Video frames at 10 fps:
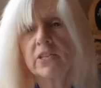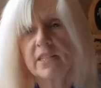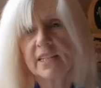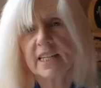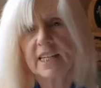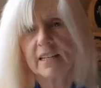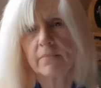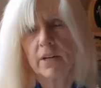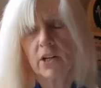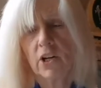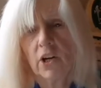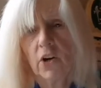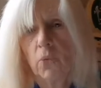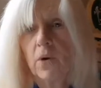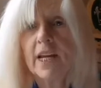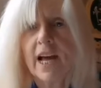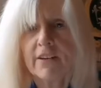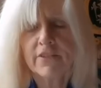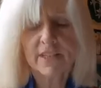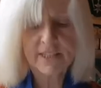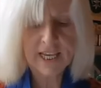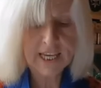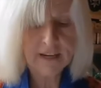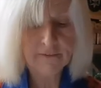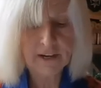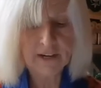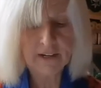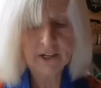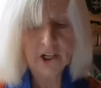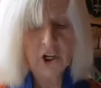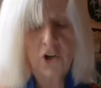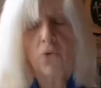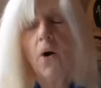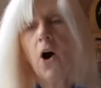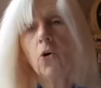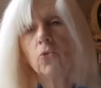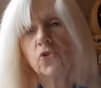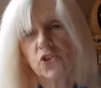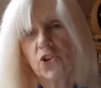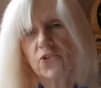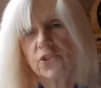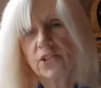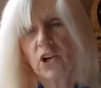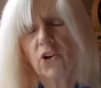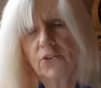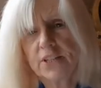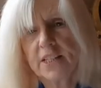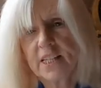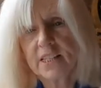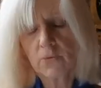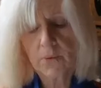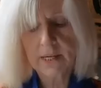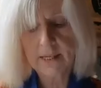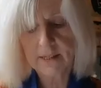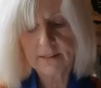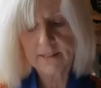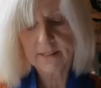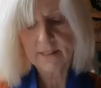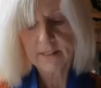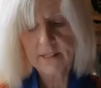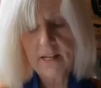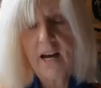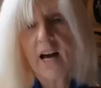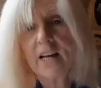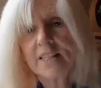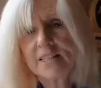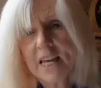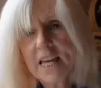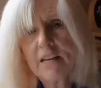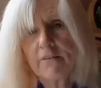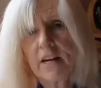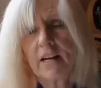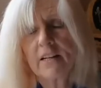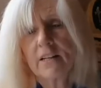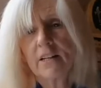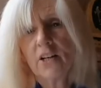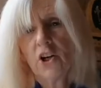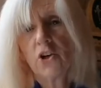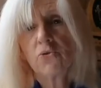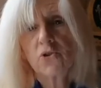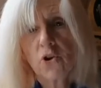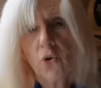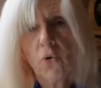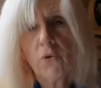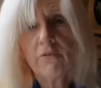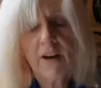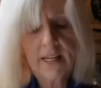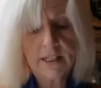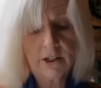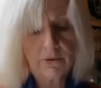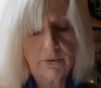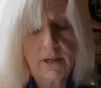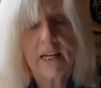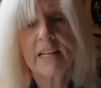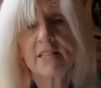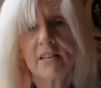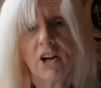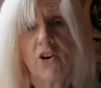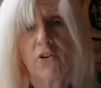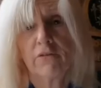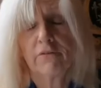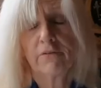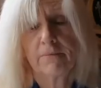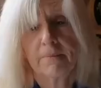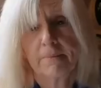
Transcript: might seem, we have a Saviour who holds us under his wings, a Saviour whose core value is love.